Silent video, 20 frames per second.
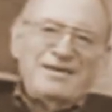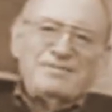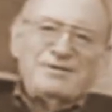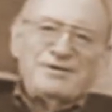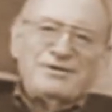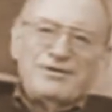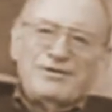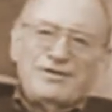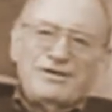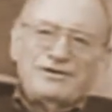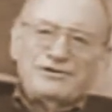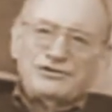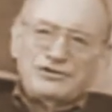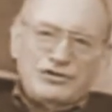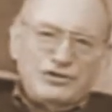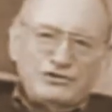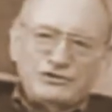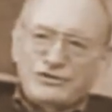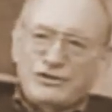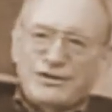Laboratory in
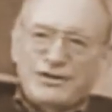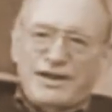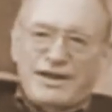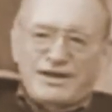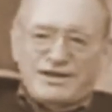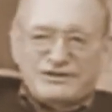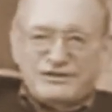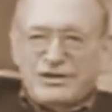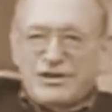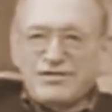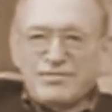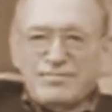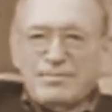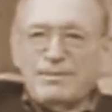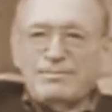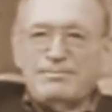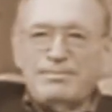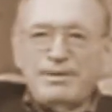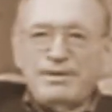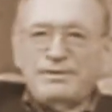Churchill that had just
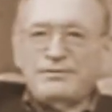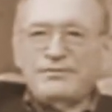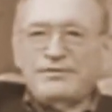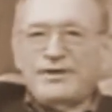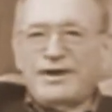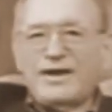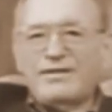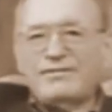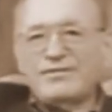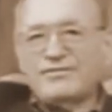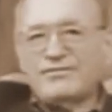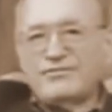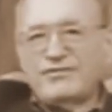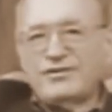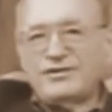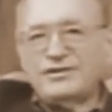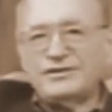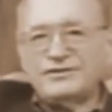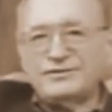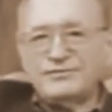been built when I was
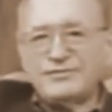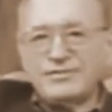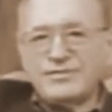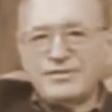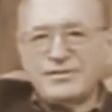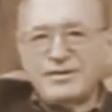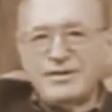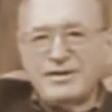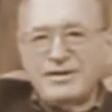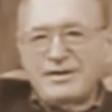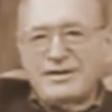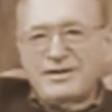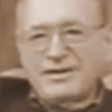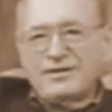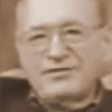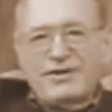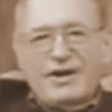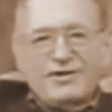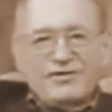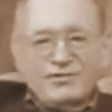finished with
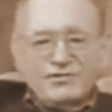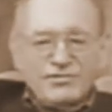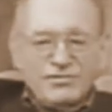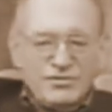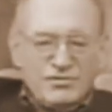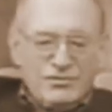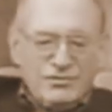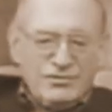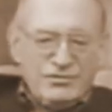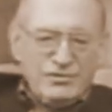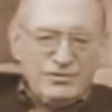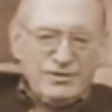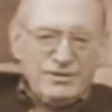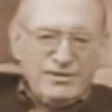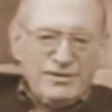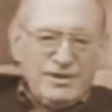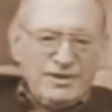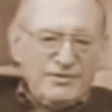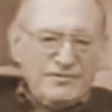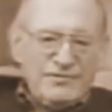graduate school,
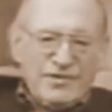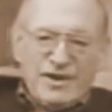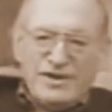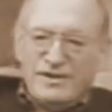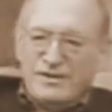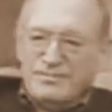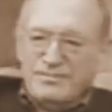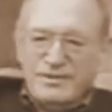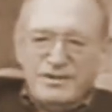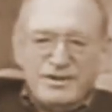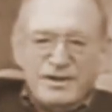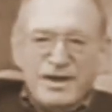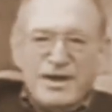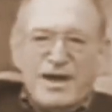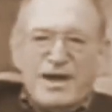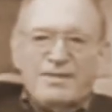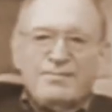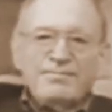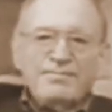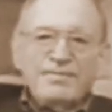and they invited me to
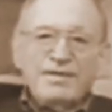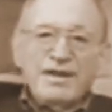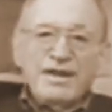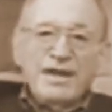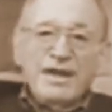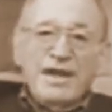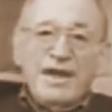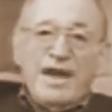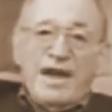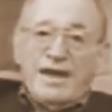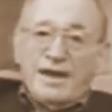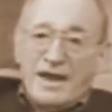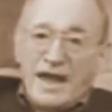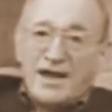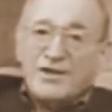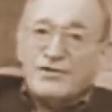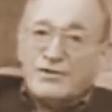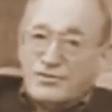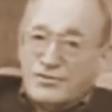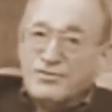come. And
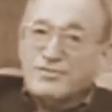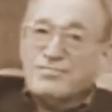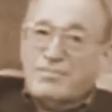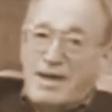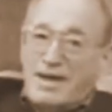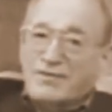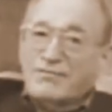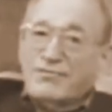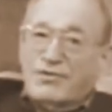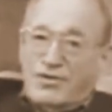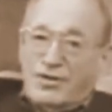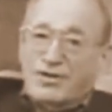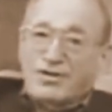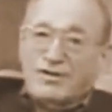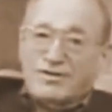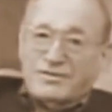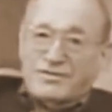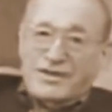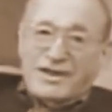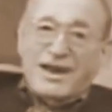I used my
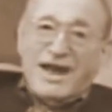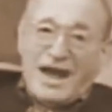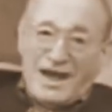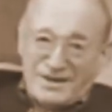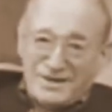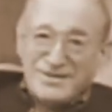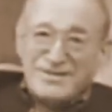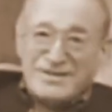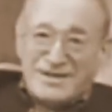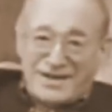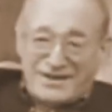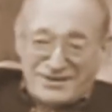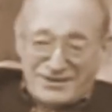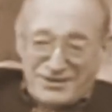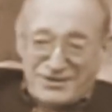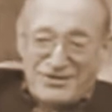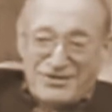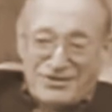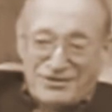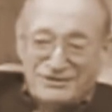work that Einstein
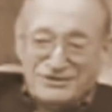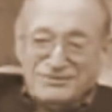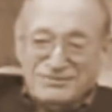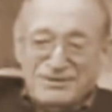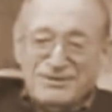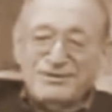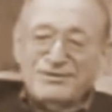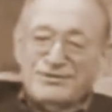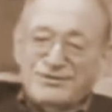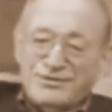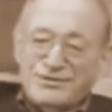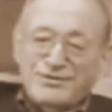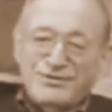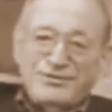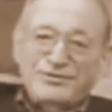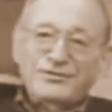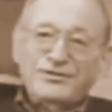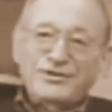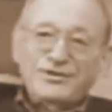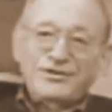encouraged me to
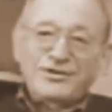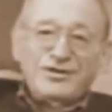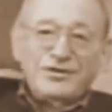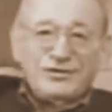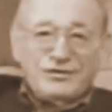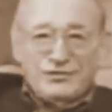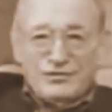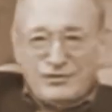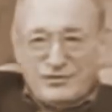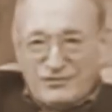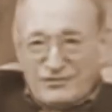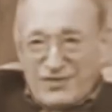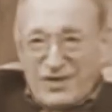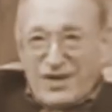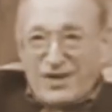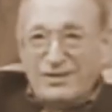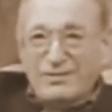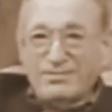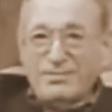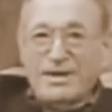do to
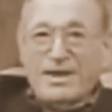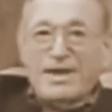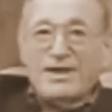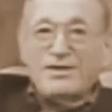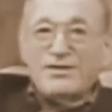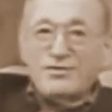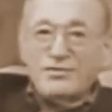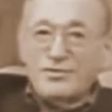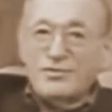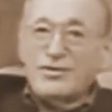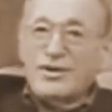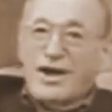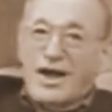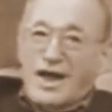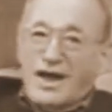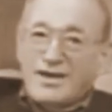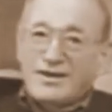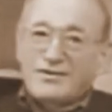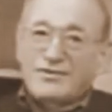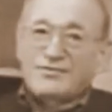develop a new
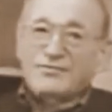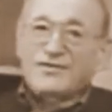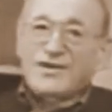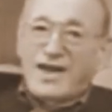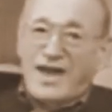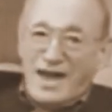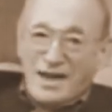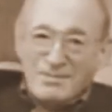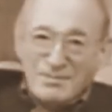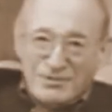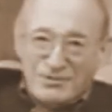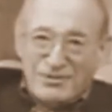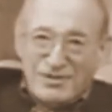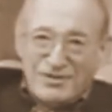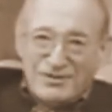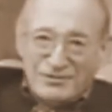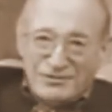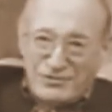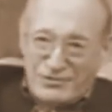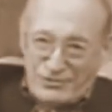kind of
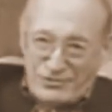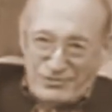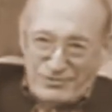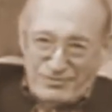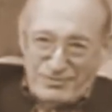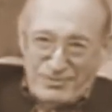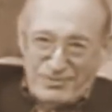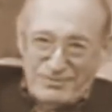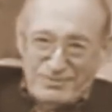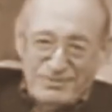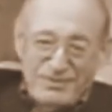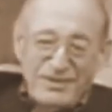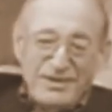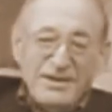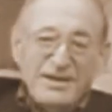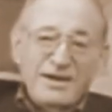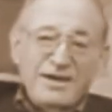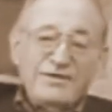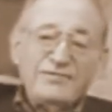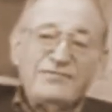camera tube.
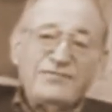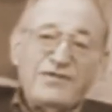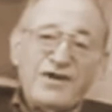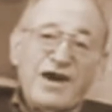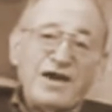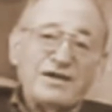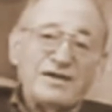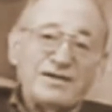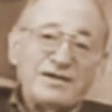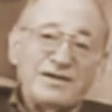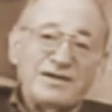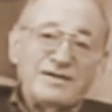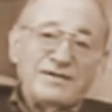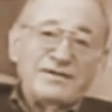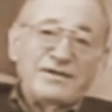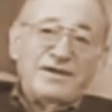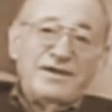In fact,